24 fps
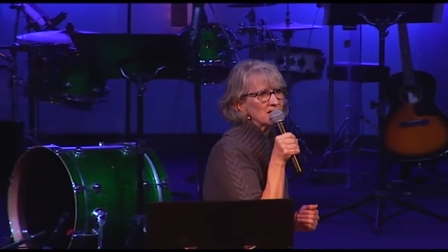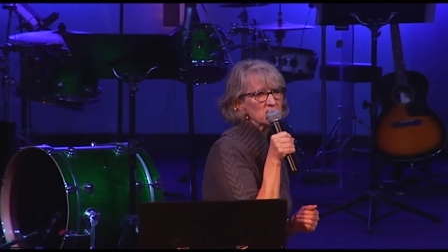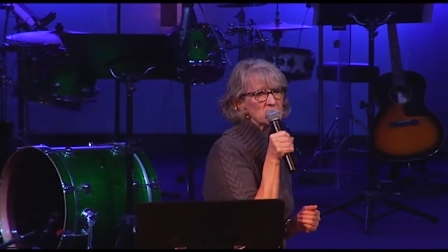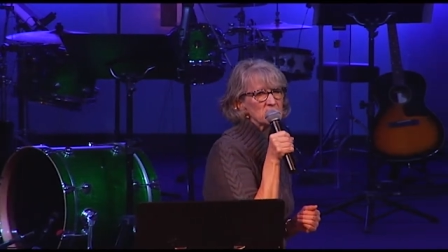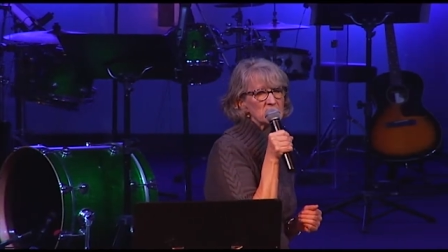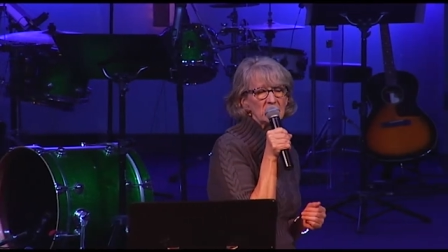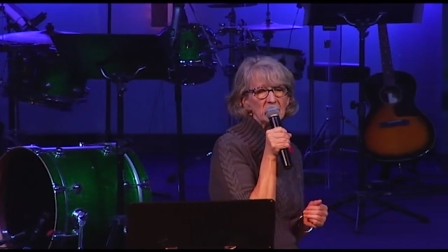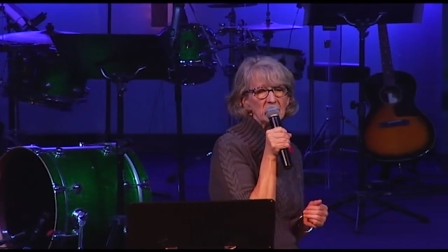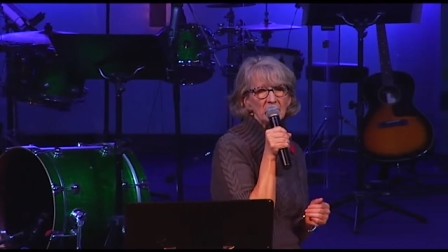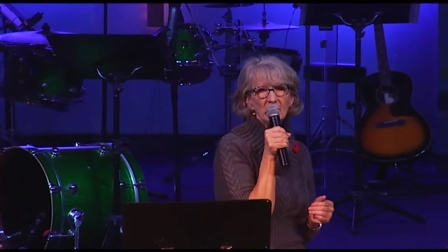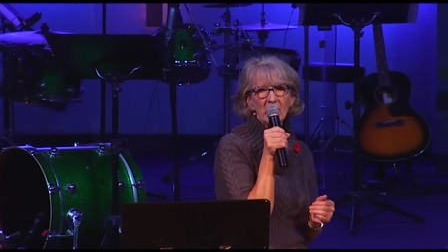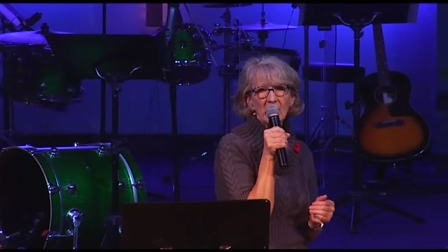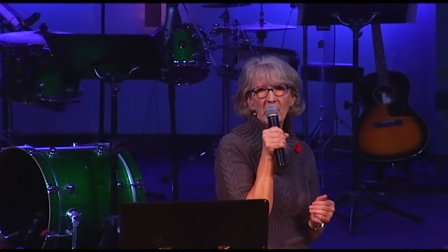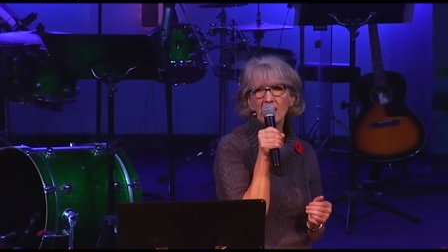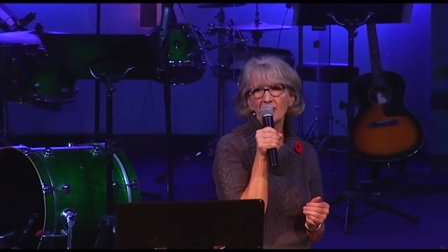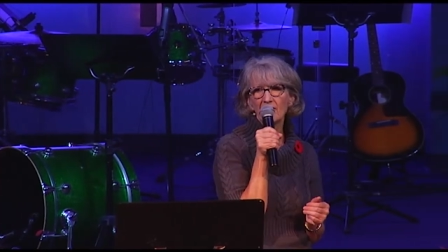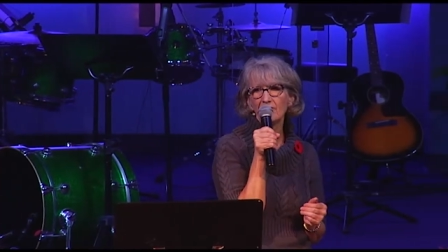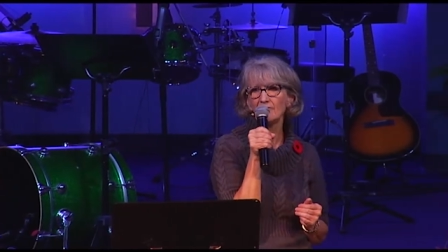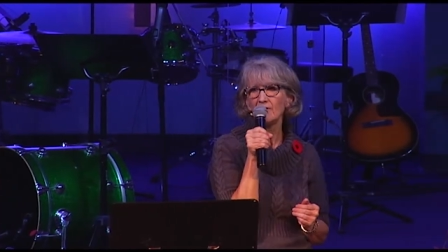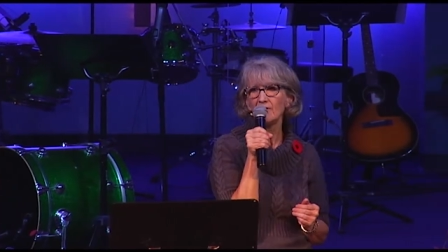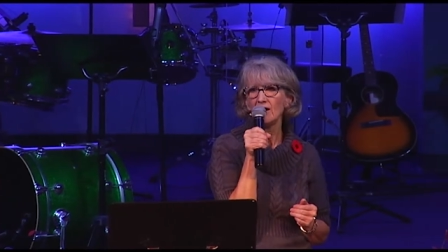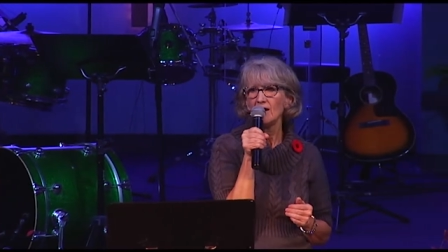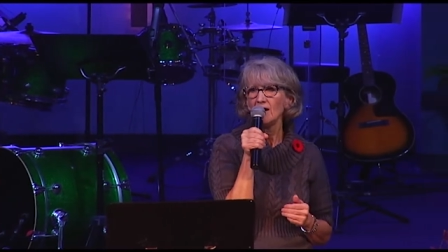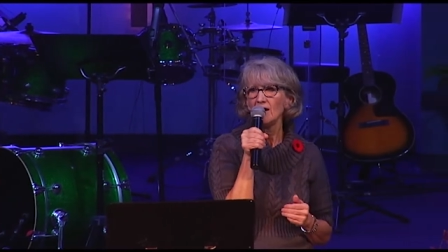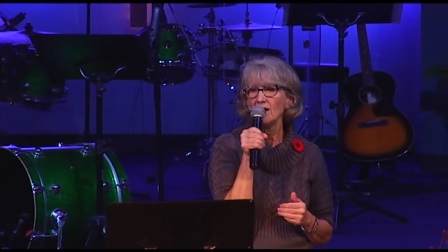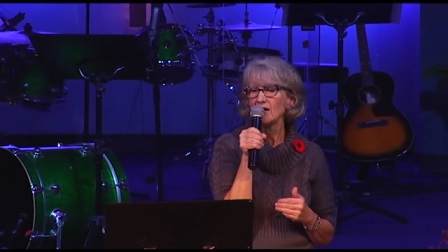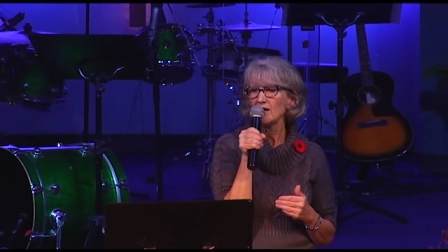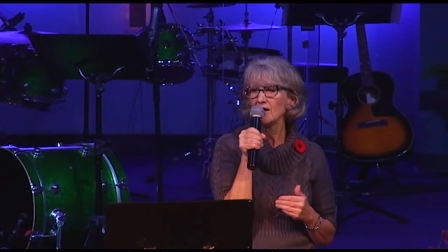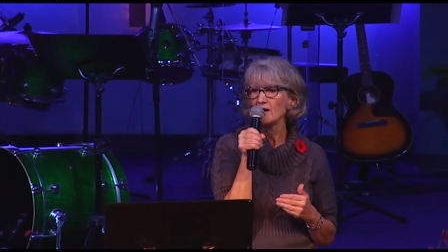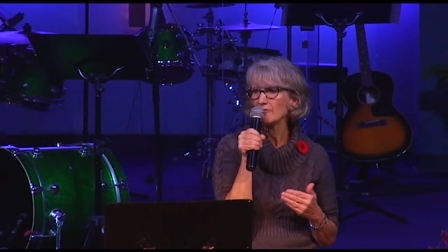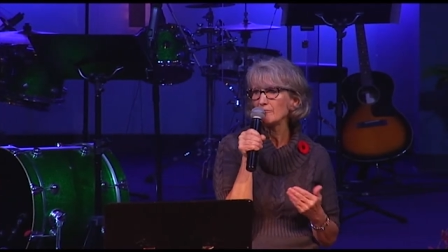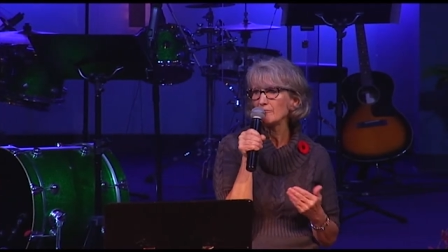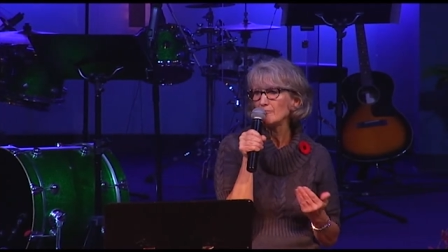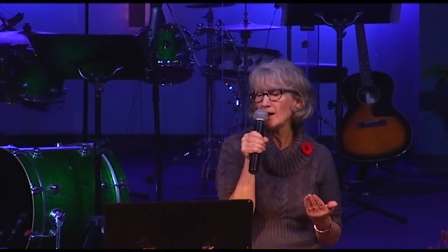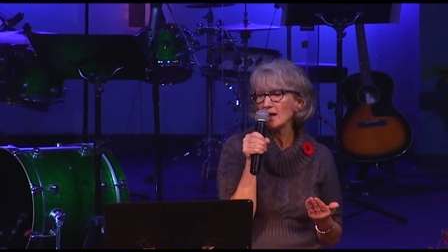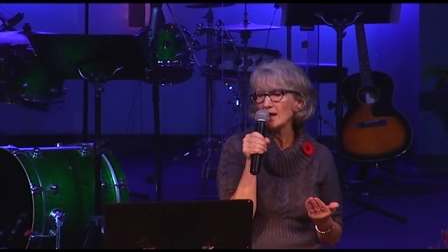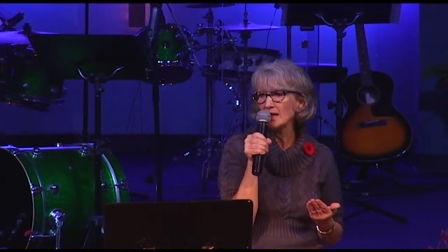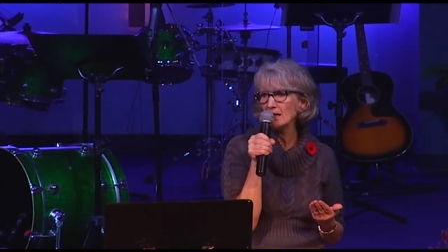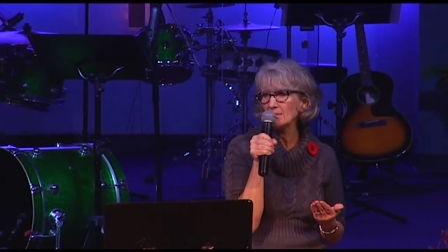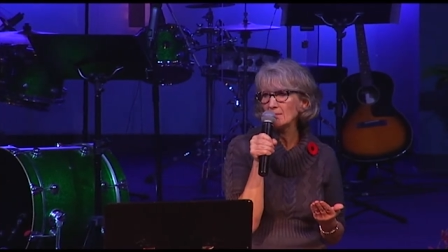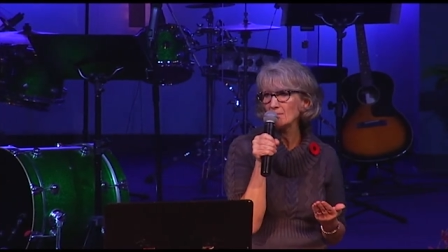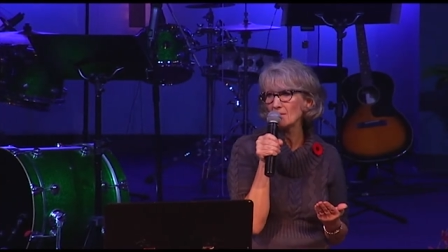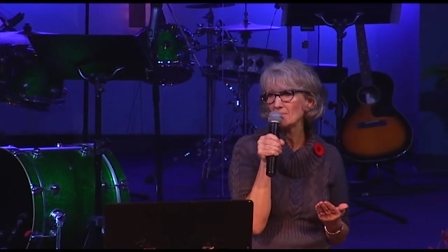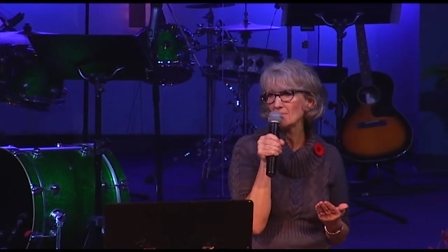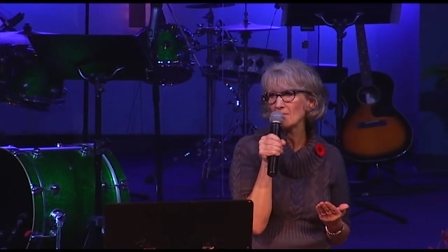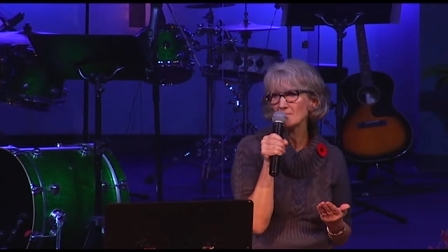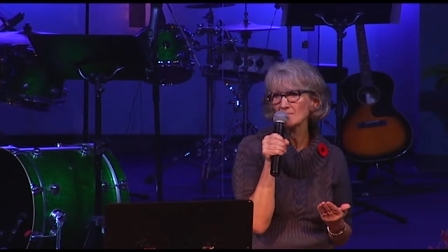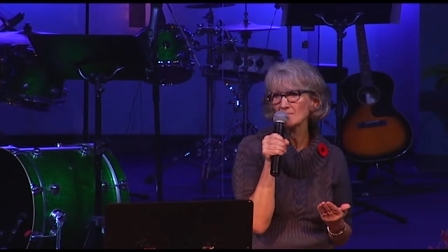She didn't even have enough money,
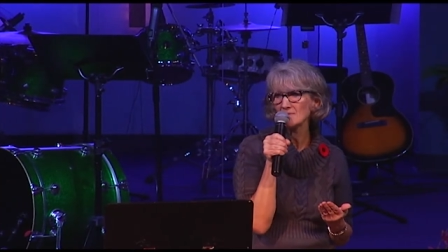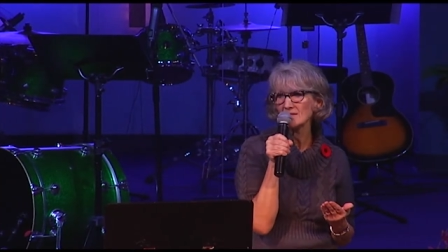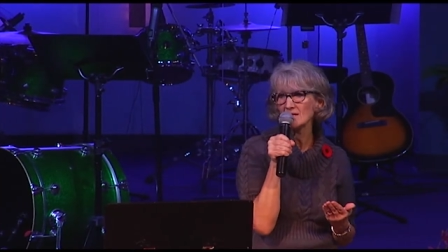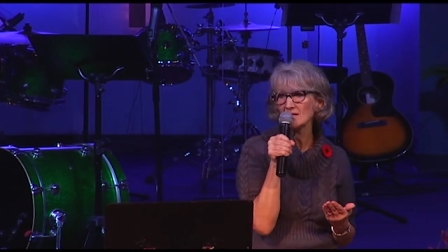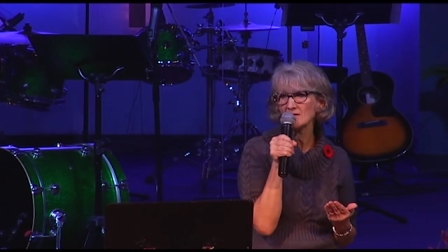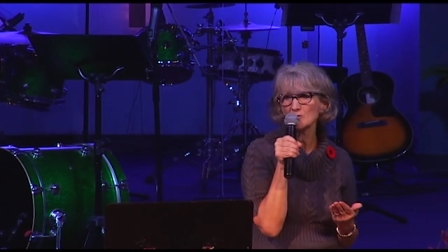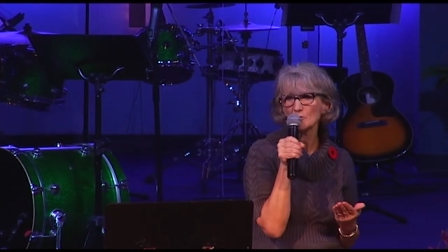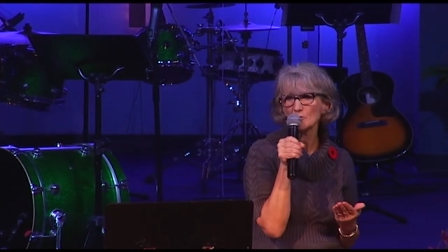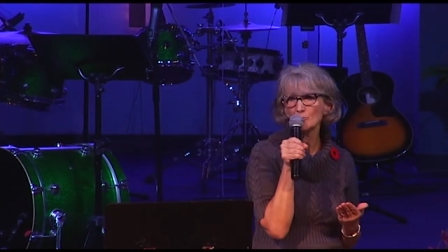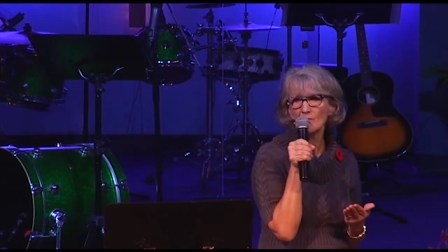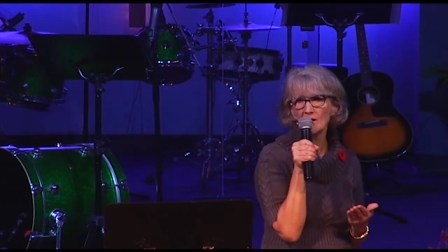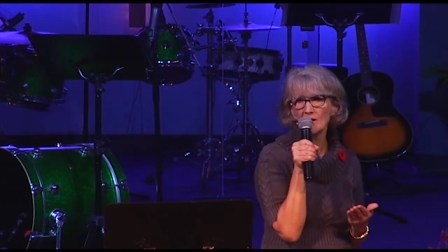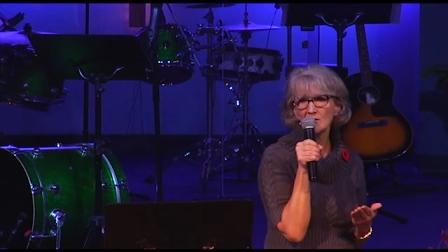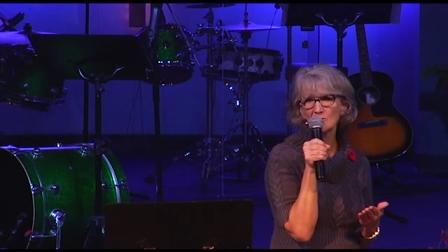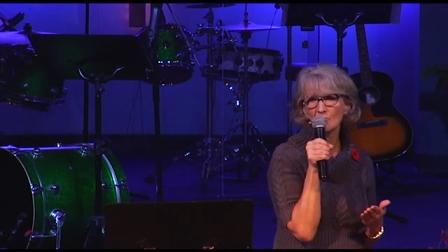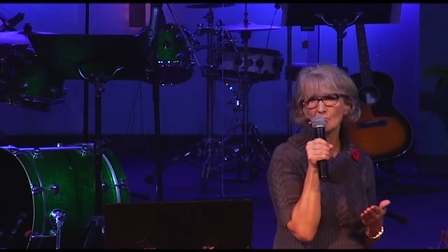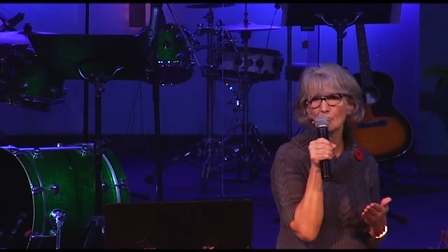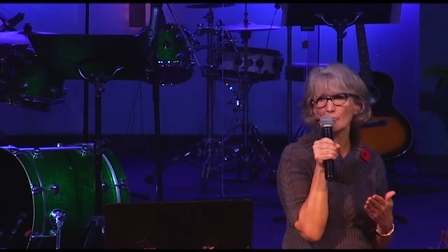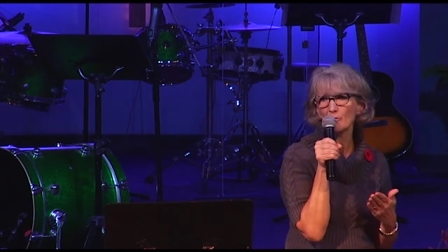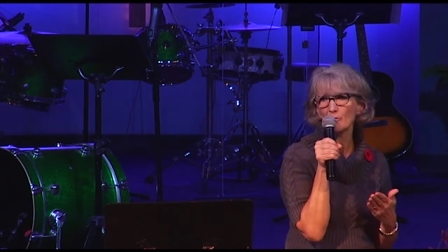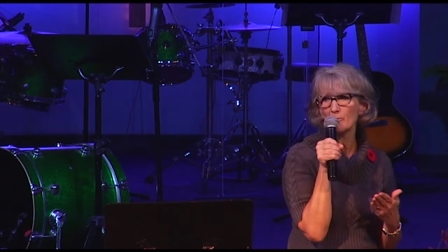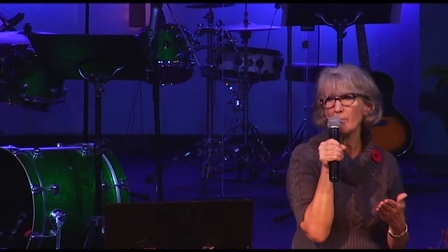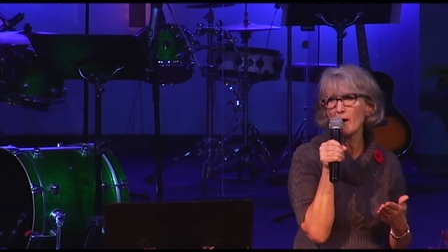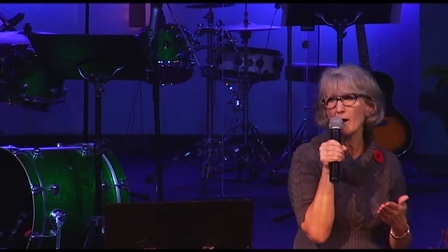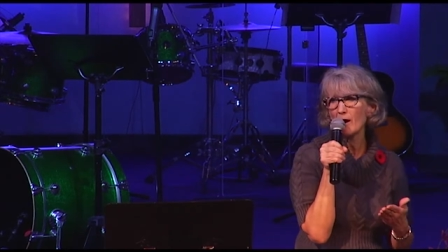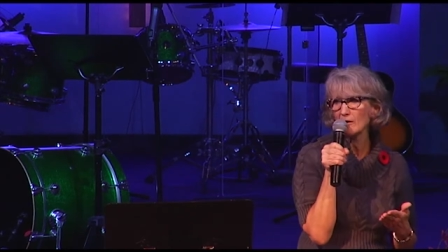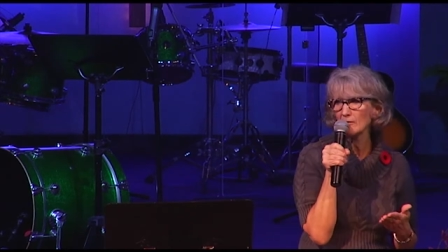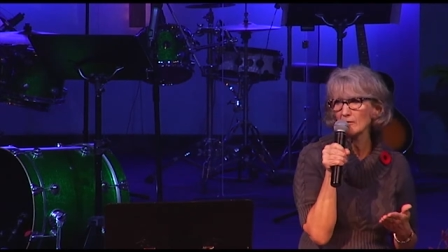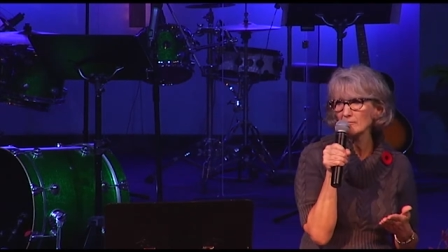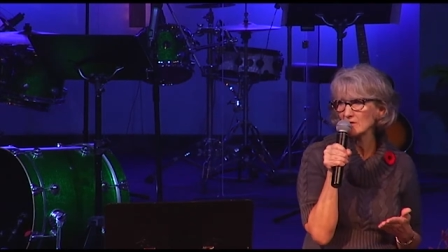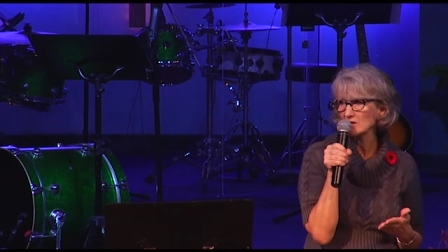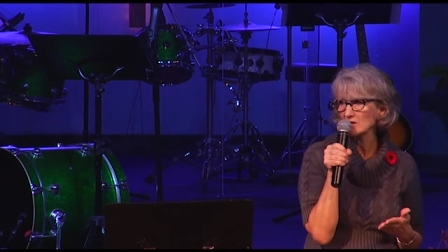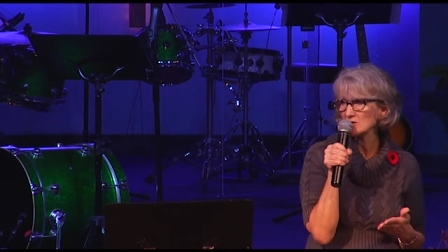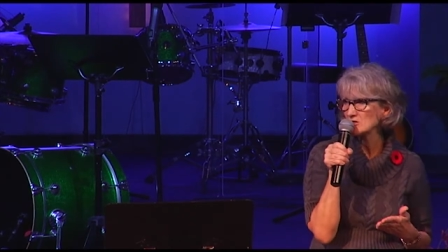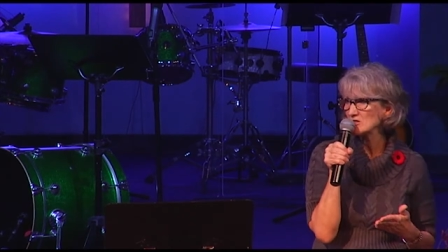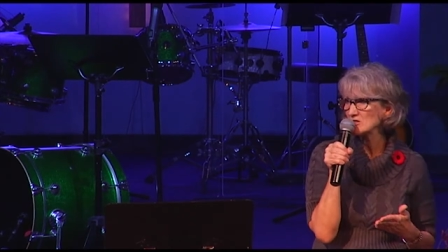my mom said, to rent her own apartment.